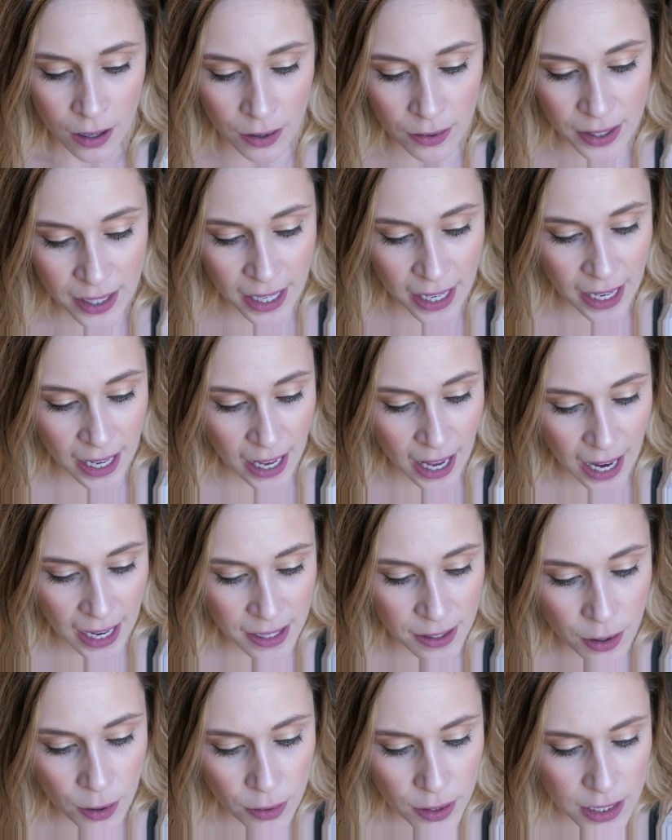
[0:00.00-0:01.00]
okay, I
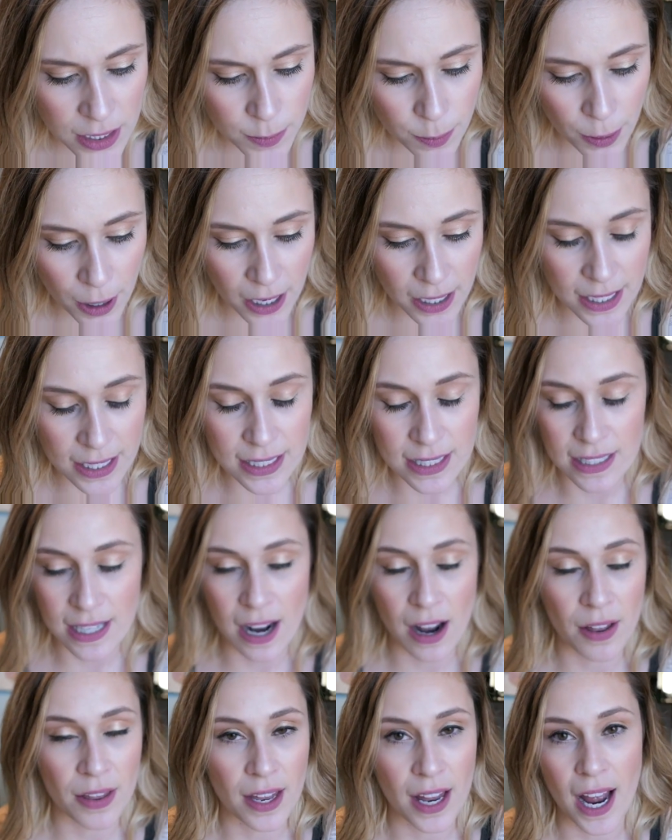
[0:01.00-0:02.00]
know there's products
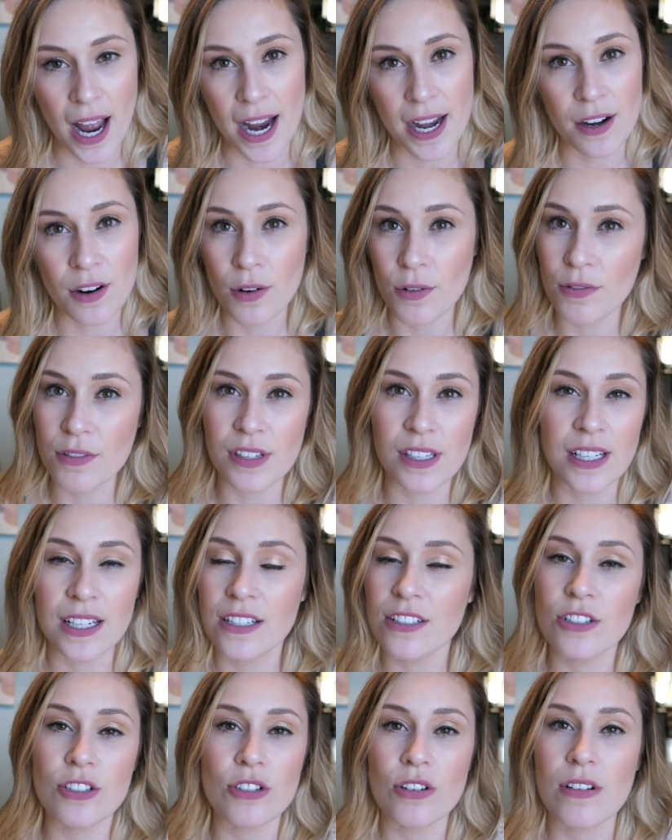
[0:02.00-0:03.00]
now that I don't really
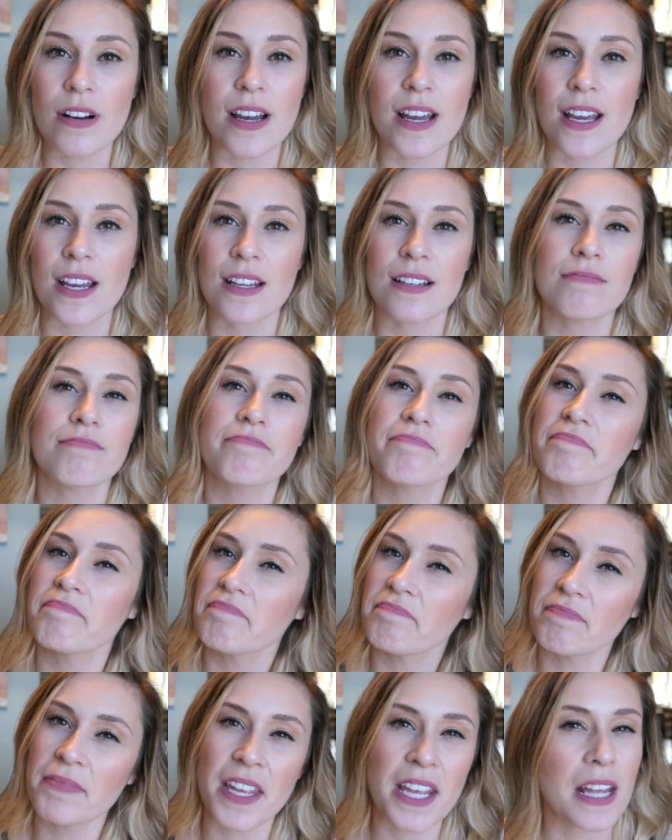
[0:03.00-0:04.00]
enjoy,
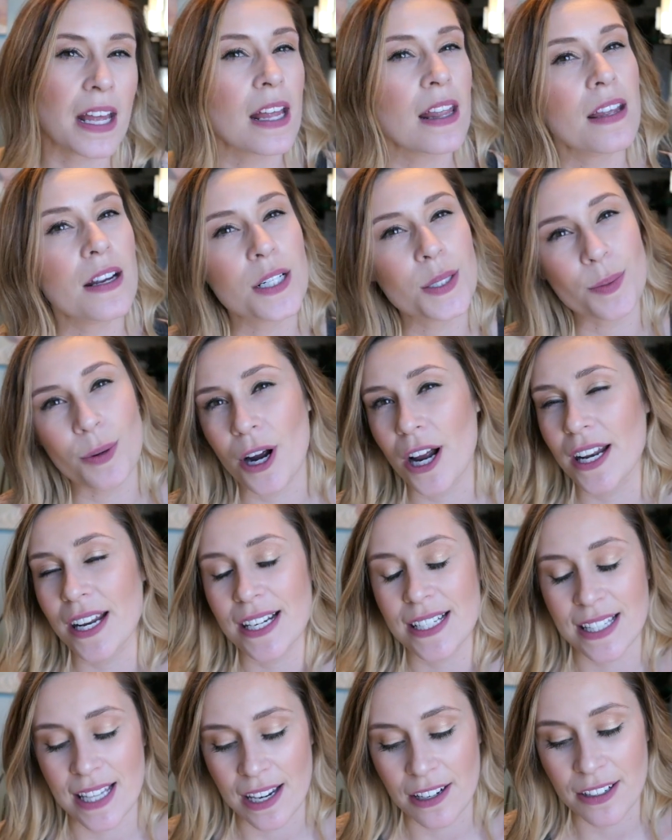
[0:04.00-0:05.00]
and there's
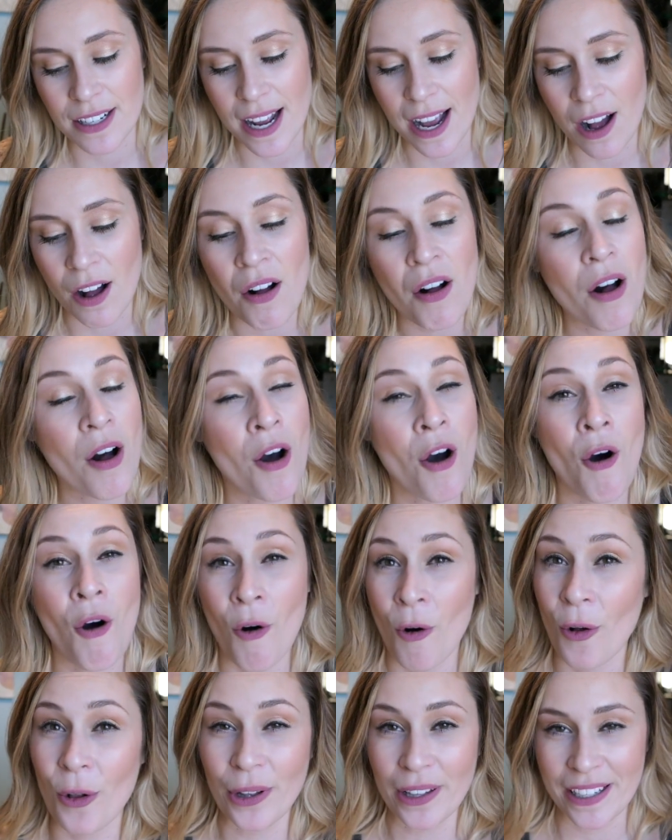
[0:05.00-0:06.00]
products that are now
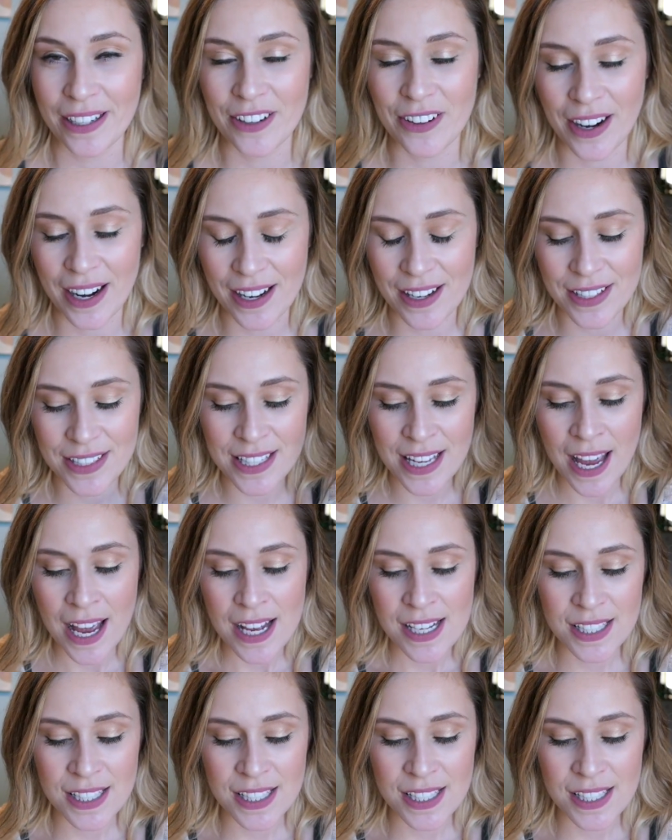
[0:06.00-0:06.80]
holy grails.